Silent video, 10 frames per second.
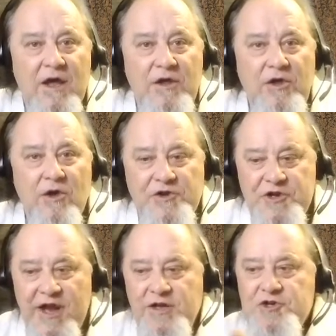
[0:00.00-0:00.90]
you're
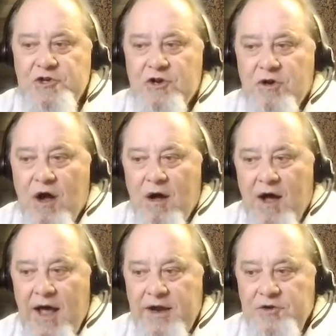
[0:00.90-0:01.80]
changing your
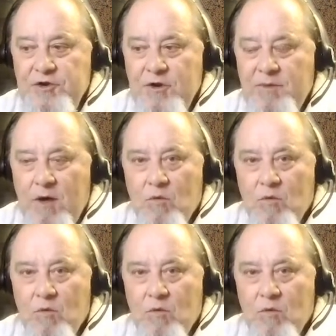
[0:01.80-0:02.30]
attitude about